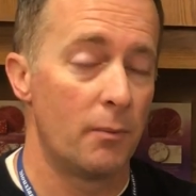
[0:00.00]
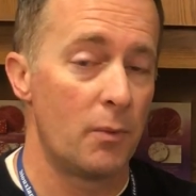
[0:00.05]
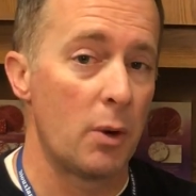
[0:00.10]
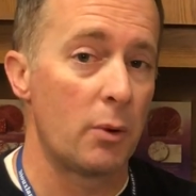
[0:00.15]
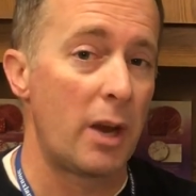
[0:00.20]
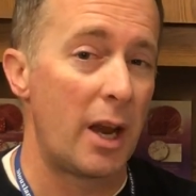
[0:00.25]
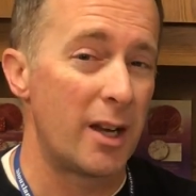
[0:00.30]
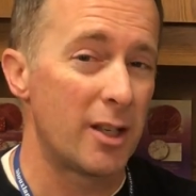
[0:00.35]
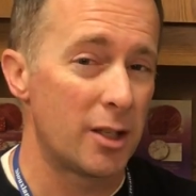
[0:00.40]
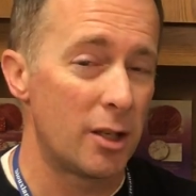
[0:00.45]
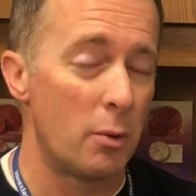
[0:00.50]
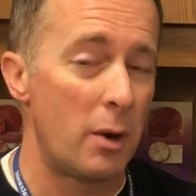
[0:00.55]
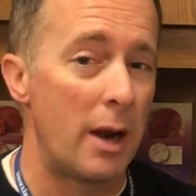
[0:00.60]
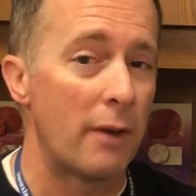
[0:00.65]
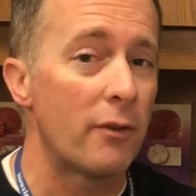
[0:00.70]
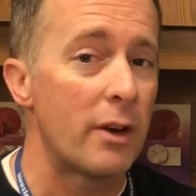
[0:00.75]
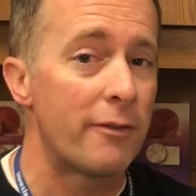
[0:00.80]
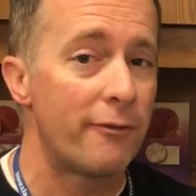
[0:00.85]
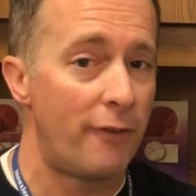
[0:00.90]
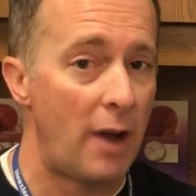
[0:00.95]
Okay, so
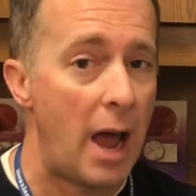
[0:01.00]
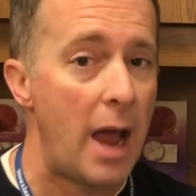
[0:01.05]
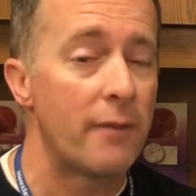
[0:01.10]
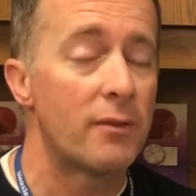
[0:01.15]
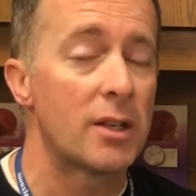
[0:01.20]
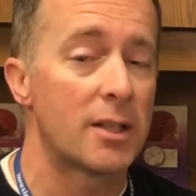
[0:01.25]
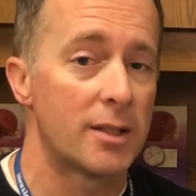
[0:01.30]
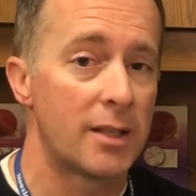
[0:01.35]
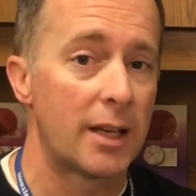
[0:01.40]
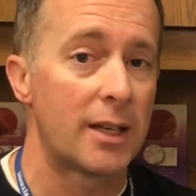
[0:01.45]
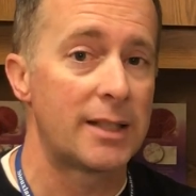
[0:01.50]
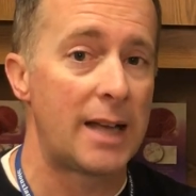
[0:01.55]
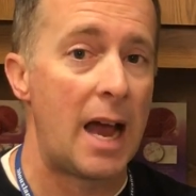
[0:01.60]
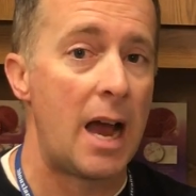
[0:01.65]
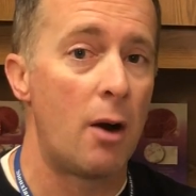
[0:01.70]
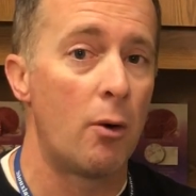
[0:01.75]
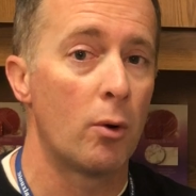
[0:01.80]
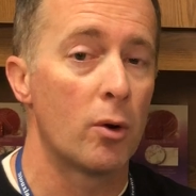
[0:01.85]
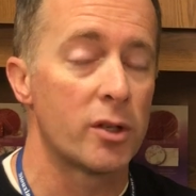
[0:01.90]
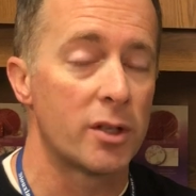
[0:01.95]
every five to six
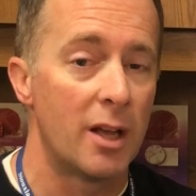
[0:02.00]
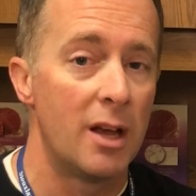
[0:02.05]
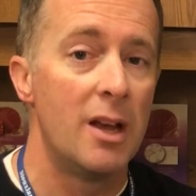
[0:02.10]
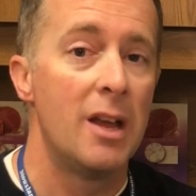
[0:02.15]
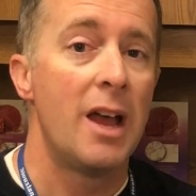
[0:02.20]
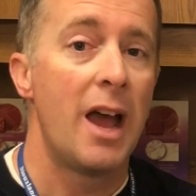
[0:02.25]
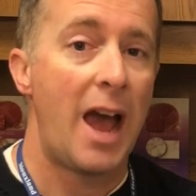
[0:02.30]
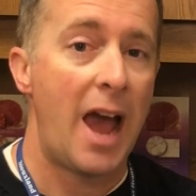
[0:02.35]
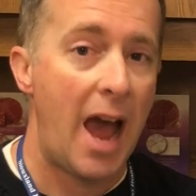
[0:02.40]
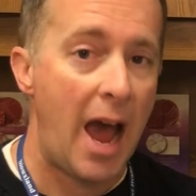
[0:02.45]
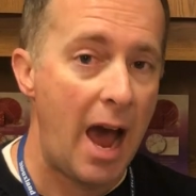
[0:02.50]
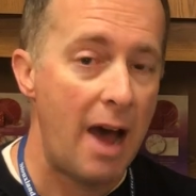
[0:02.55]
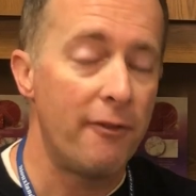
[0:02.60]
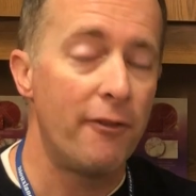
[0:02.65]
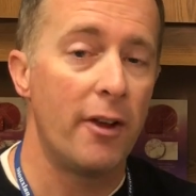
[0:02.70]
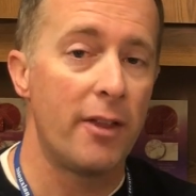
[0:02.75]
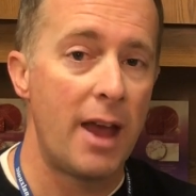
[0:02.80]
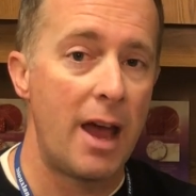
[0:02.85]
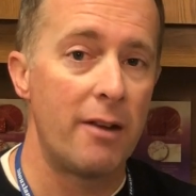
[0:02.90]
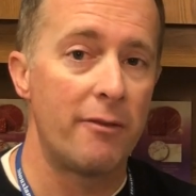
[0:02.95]
hours, half
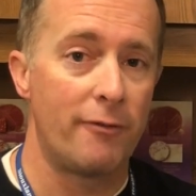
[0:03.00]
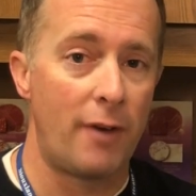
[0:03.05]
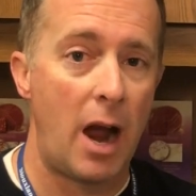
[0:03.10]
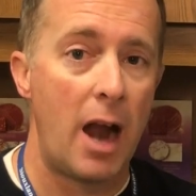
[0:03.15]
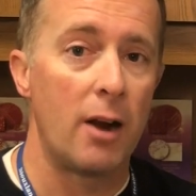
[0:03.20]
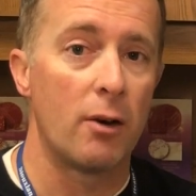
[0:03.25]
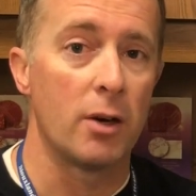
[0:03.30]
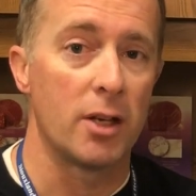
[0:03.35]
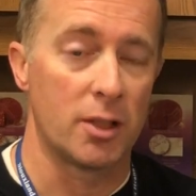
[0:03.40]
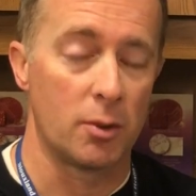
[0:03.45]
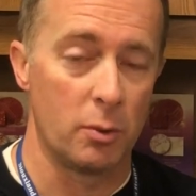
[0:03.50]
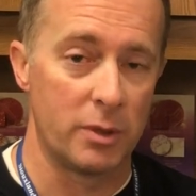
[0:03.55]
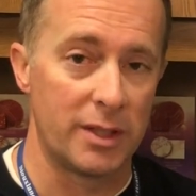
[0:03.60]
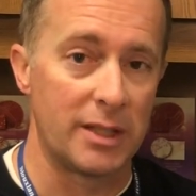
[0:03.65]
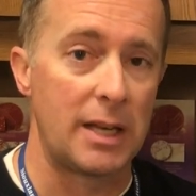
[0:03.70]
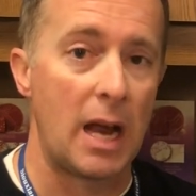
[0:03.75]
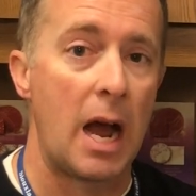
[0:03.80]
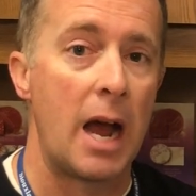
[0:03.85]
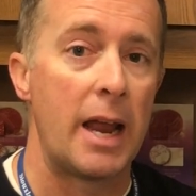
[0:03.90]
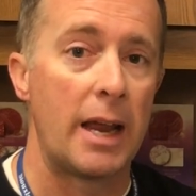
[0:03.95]
of that virus was
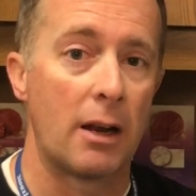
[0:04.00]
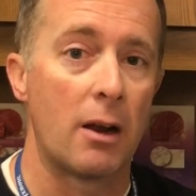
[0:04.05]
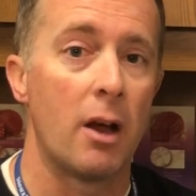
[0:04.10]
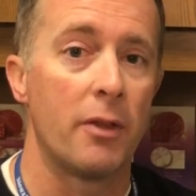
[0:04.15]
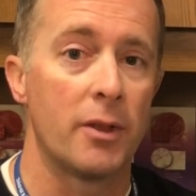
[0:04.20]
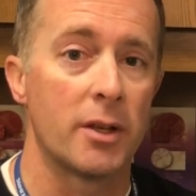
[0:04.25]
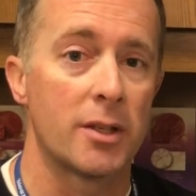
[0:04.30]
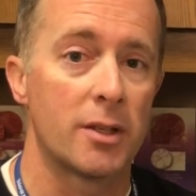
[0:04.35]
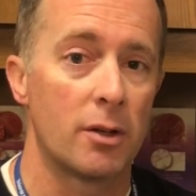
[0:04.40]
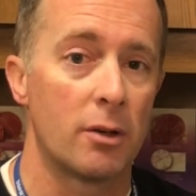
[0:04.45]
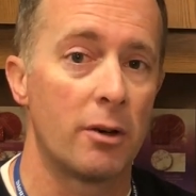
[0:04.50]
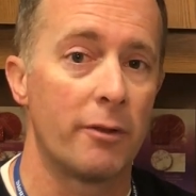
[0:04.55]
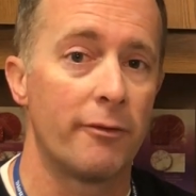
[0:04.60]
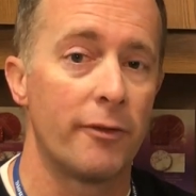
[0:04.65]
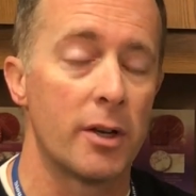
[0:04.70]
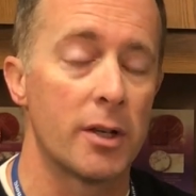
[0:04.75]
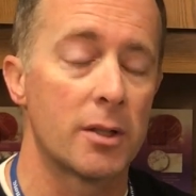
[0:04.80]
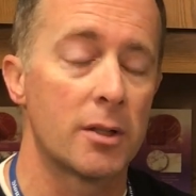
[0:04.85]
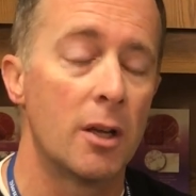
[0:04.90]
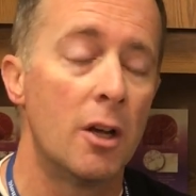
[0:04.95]
dying on the
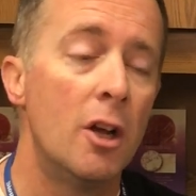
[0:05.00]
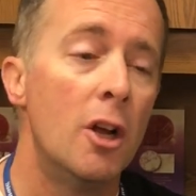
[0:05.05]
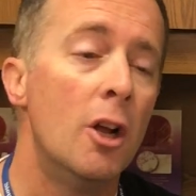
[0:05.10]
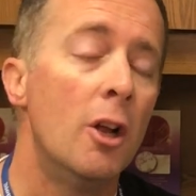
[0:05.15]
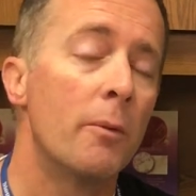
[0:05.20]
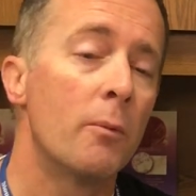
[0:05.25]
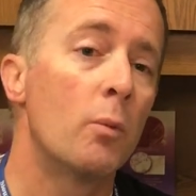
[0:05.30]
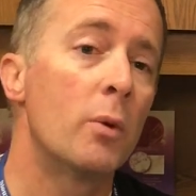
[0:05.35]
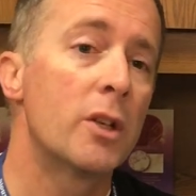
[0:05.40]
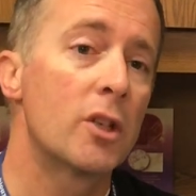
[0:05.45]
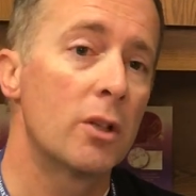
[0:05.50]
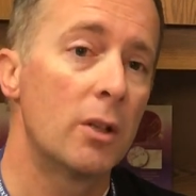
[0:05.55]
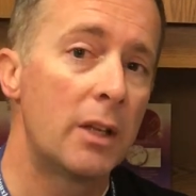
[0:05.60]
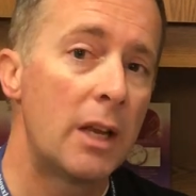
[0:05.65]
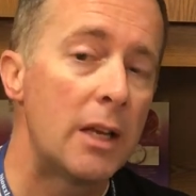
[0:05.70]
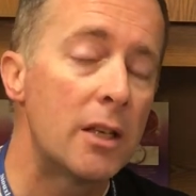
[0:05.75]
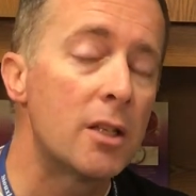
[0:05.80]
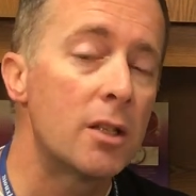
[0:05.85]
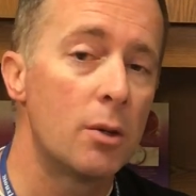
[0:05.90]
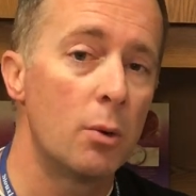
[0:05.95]
surface which
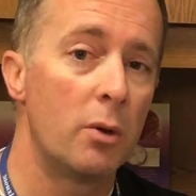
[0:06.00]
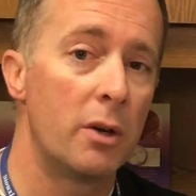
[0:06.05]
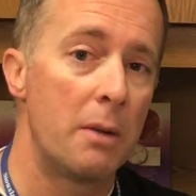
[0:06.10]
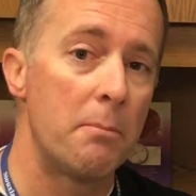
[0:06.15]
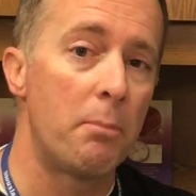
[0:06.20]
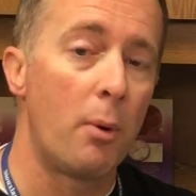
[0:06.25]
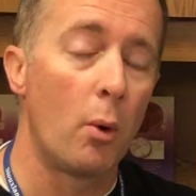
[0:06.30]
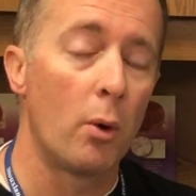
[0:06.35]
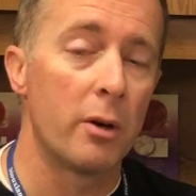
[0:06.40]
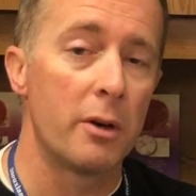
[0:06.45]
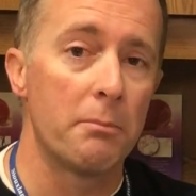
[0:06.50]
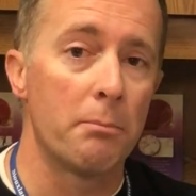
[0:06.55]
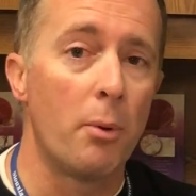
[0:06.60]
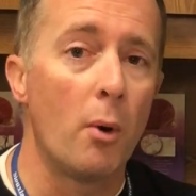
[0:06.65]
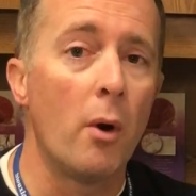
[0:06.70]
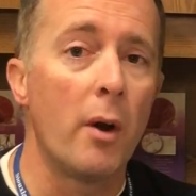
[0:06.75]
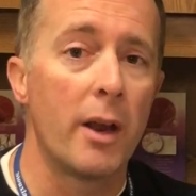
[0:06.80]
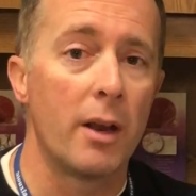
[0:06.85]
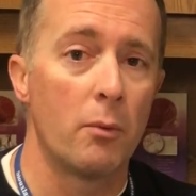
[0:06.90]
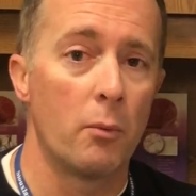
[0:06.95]
leads to an important
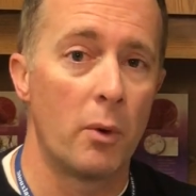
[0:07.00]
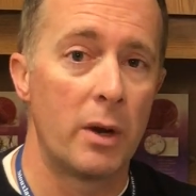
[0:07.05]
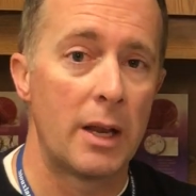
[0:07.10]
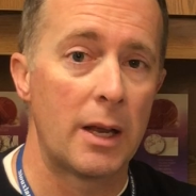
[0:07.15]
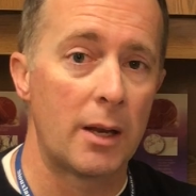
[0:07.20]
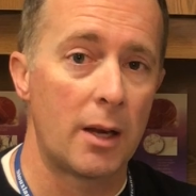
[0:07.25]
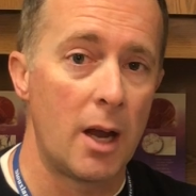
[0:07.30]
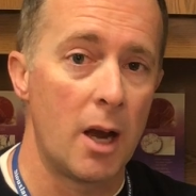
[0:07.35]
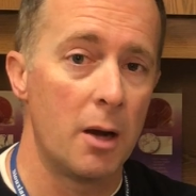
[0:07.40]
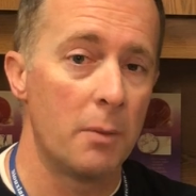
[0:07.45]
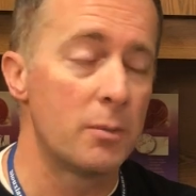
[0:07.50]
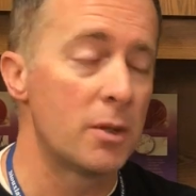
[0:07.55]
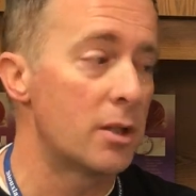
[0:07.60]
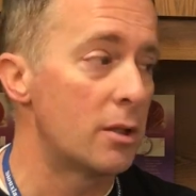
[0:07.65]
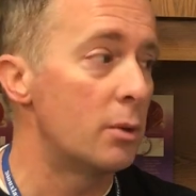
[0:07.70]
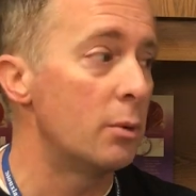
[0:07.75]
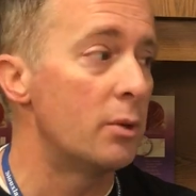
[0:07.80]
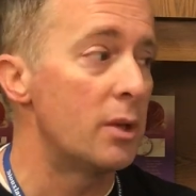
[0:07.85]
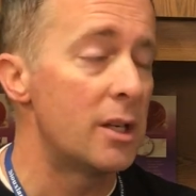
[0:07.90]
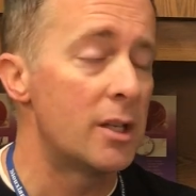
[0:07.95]
point when it comes
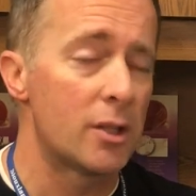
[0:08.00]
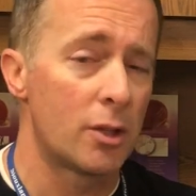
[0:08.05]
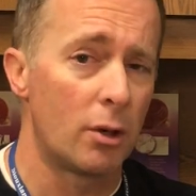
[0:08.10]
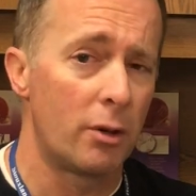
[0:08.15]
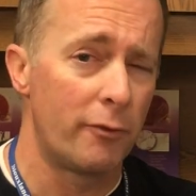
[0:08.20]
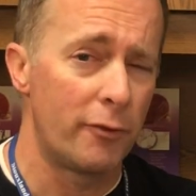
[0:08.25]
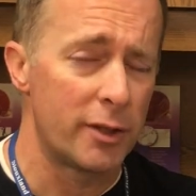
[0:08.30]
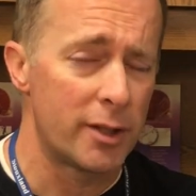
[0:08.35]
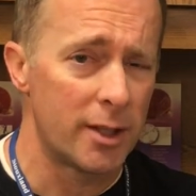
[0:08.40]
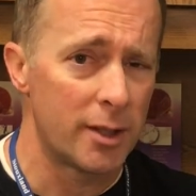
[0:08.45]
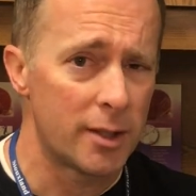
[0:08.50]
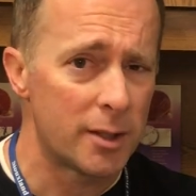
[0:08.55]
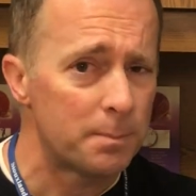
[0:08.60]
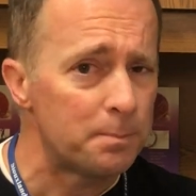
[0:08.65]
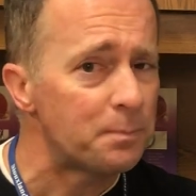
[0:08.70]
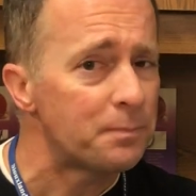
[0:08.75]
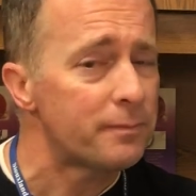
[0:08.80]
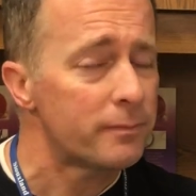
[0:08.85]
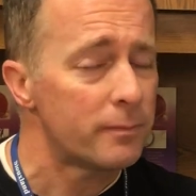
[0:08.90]
to these surfaces